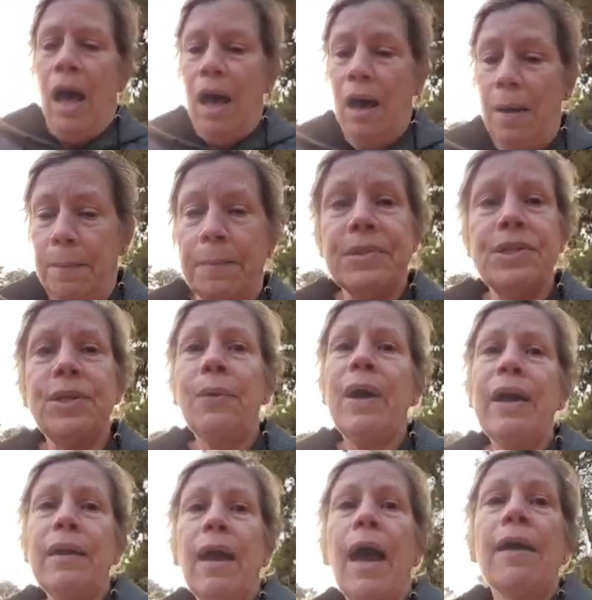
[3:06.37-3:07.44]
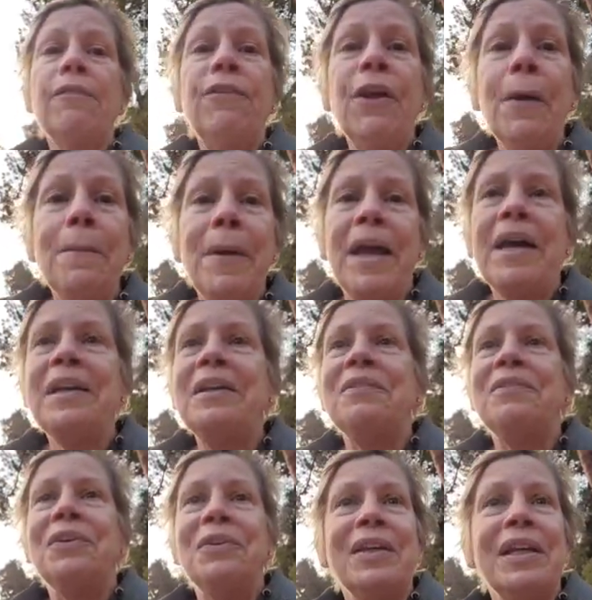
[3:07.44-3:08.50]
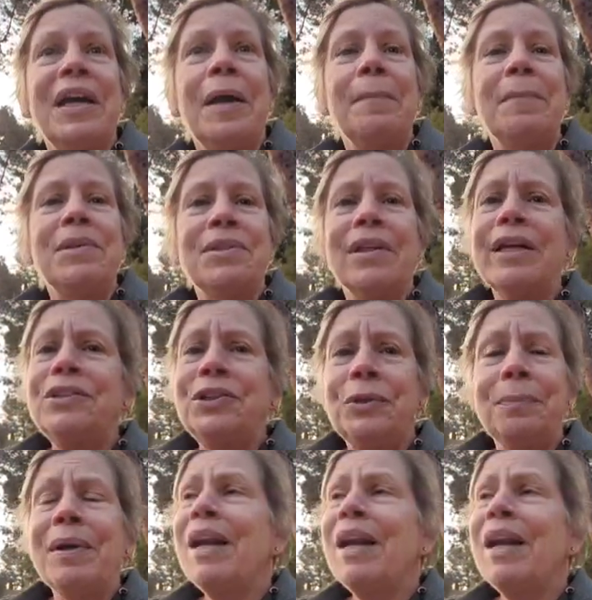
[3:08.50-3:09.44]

So I feel bad if you think I misled you,